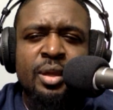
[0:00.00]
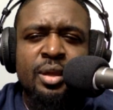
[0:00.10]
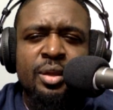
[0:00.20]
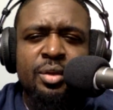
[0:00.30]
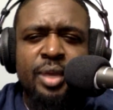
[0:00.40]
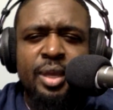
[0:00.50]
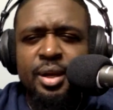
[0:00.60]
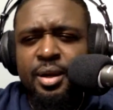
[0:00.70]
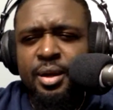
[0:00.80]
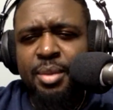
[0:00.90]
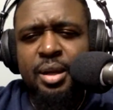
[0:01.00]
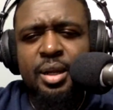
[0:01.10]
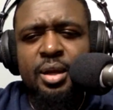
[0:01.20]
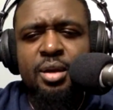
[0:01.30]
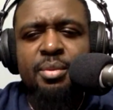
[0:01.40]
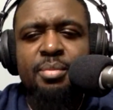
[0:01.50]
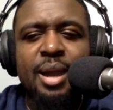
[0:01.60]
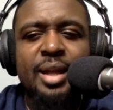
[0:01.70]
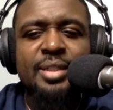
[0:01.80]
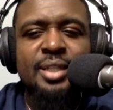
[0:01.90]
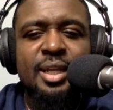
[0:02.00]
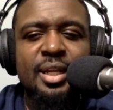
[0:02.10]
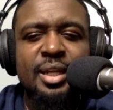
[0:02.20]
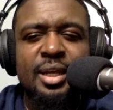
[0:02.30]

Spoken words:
You hear about Urban Meyer saying